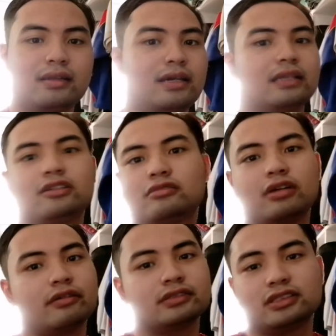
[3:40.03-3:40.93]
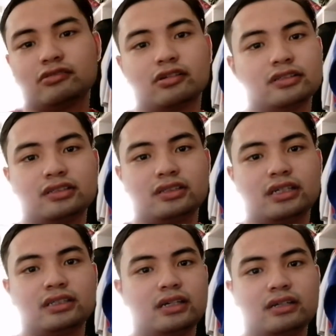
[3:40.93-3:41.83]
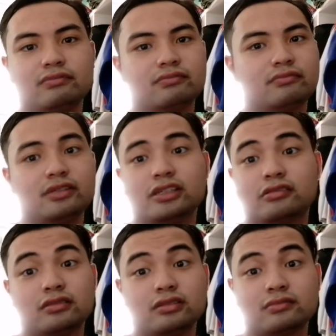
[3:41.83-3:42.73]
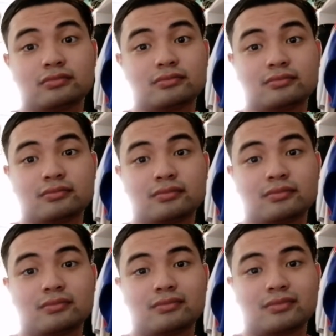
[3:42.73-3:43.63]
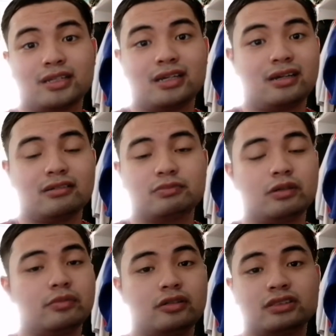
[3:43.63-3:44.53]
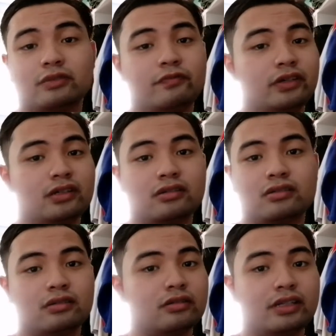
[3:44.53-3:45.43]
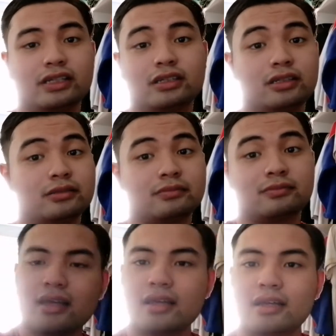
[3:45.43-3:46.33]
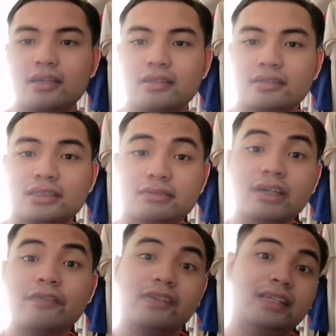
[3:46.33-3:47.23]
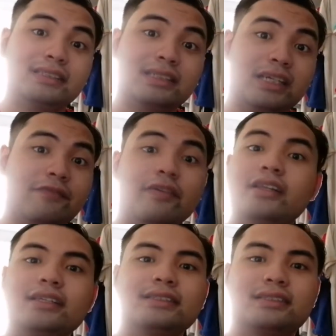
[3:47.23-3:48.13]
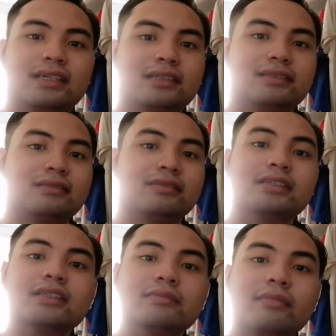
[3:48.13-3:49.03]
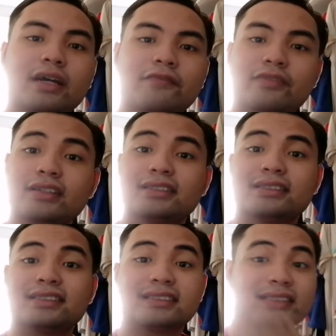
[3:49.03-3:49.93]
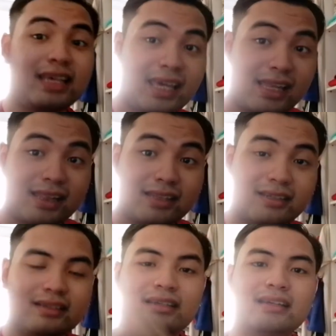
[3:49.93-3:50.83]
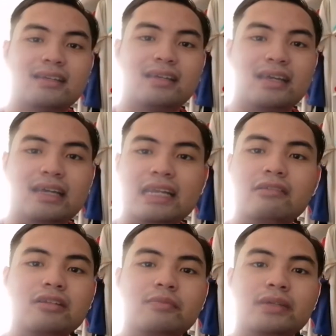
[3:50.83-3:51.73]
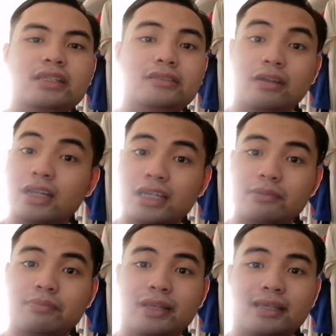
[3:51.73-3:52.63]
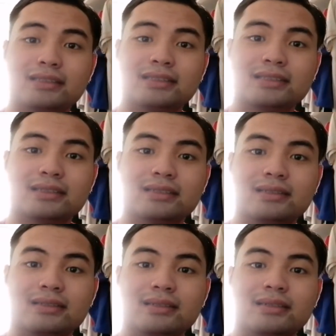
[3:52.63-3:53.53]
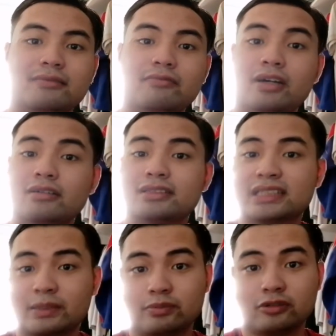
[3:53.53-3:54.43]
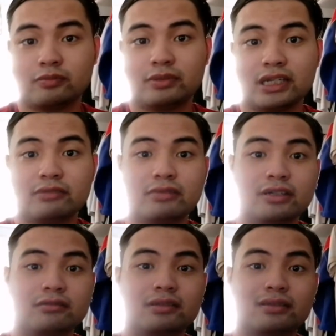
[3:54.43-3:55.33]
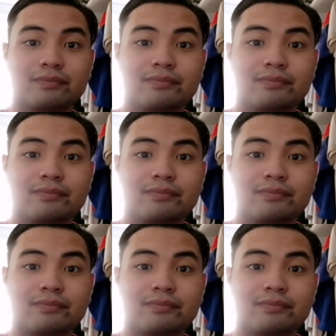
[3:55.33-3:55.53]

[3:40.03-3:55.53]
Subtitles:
Yeah, I don't know what I was doing, honestly. I really don't know. I was probably on something on that day. 12 days in, I finally start to learn my first skill. And that would be the running in place while skip roping. And well,